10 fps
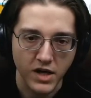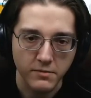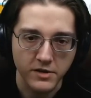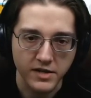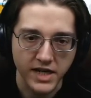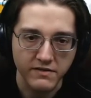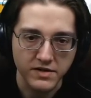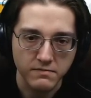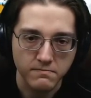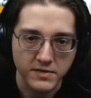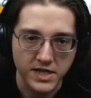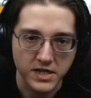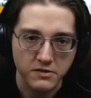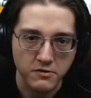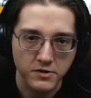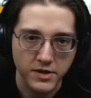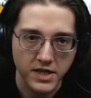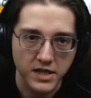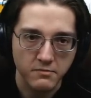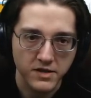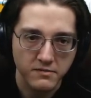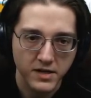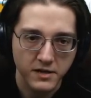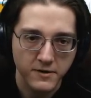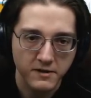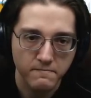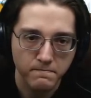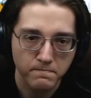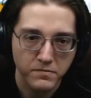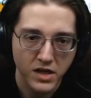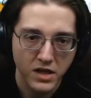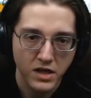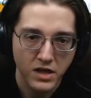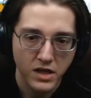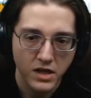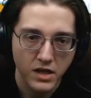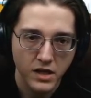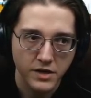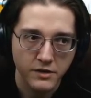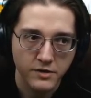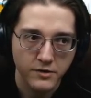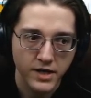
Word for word: I apparently have a stick storage right there, but anyway. Uh, you're going to